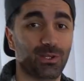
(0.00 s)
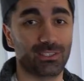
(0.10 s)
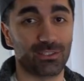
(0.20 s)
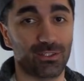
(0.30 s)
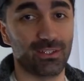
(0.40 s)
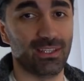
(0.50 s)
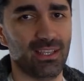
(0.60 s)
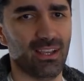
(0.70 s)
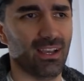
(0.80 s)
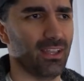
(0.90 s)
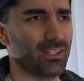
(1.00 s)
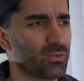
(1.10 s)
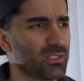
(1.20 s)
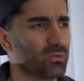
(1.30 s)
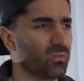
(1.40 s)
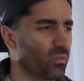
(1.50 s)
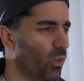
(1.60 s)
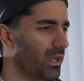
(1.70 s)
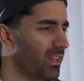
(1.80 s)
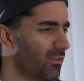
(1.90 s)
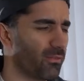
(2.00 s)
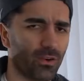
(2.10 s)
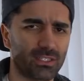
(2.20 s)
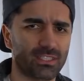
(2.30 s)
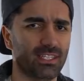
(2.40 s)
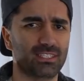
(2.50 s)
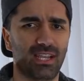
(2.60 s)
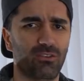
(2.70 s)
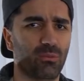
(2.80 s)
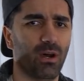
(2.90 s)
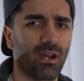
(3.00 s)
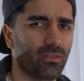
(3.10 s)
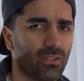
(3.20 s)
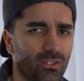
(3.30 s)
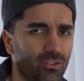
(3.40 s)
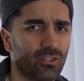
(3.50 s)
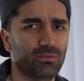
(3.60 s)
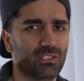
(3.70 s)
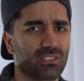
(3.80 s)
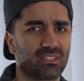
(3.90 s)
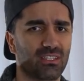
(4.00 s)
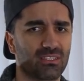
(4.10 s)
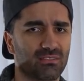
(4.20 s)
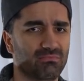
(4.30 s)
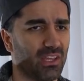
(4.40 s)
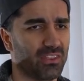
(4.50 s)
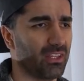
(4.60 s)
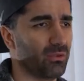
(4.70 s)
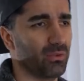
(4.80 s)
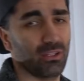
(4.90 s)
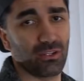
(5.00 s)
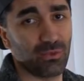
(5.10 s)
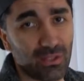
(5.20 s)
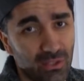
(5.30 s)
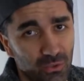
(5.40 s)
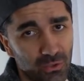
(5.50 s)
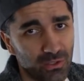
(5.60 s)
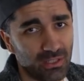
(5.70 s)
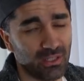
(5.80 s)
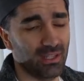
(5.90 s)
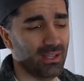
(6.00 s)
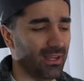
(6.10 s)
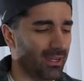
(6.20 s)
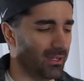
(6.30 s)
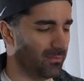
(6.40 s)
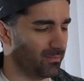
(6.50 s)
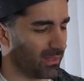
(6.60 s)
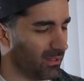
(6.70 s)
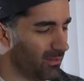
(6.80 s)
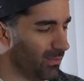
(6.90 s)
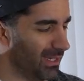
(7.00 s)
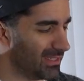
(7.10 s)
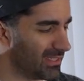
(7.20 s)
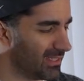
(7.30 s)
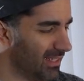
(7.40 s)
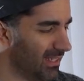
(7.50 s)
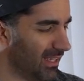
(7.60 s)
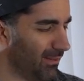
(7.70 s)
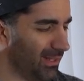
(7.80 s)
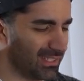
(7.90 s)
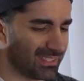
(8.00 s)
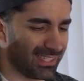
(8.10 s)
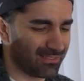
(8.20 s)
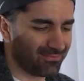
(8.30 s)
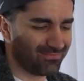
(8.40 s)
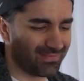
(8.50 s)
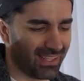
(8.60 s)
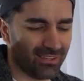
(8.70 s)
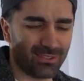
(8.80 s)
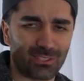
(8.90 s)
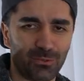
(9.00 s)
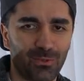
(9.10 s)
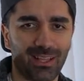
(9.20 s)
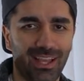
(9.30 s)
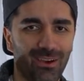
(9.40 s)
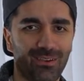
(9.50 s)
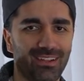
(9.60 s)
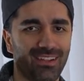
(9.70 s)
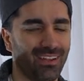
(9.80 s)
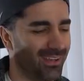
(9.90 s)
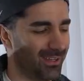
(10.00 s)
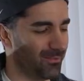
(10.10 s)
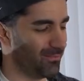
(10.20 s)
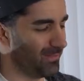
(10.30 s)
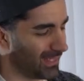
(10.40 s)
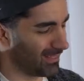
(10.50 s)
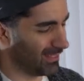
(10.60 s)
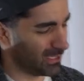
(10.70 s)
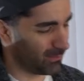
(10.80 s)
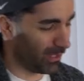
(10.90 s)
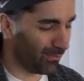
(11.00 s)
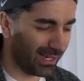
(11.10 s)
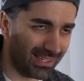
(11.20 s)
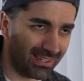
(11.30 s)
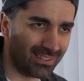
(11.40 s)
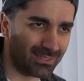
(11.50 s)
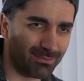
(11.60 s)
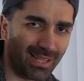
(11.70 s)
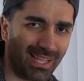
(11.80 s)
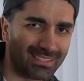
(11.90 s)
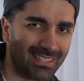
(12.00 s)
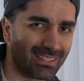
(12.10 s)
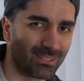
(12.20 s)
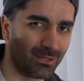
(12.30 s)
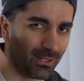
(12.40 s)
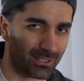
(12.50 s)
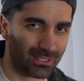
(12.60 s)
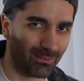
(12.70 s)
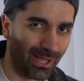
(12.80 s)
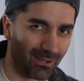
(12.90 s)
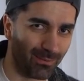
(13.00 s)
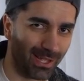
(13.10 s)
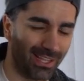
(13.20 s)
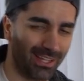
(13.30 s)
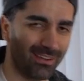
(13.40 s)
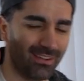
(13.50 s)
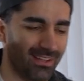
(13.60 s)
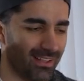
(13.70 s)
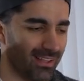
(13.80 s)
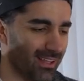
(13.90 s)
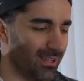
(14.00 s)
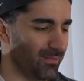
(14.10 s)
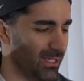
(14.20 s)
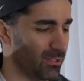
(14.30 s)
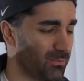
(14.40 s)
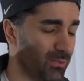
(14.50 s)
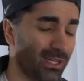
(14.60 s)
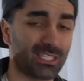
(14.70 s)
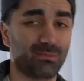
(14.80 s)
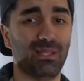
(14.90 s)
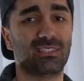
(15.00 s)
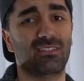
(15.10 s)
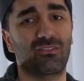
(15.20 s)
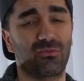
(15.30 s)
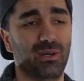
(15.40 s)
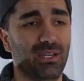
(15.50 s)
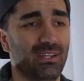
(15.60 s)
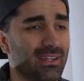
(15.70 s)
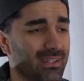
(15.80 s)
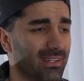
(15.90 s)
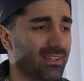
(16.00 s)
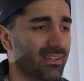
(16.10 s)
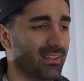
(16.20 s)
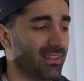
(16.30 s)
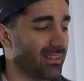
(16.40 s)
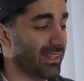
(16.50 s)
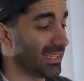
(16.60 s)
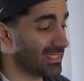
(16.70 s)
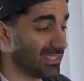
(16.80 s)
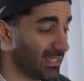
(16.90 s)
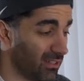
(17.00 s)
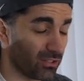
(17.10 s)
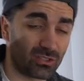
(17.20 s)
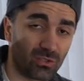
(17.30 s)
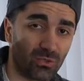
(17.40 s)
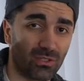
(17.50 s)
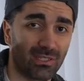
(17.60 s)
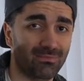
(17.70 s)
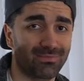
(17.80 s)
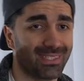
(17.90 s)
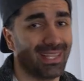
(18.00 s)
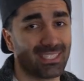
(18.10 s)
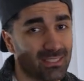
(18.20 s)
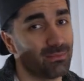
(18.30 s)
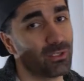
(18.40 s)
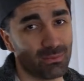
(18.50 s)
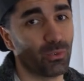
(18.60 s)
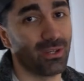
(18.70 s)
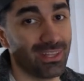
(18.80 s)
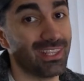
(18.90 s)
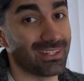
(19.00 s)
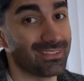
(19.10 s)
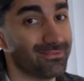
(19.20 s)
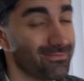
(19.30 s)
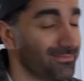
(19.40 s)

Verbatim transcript: Racer. Uh, this was one of the first things I ever bought for YouTube just because I thought it would look really cool. Um, but I mean, it's like, I don't know, it's super loud. Um, like this part right here is plastic, so it hurts the back of my head. Um, and it was pretty expensive, but uh, like I said, it looks cool, and, and that's the most important thing.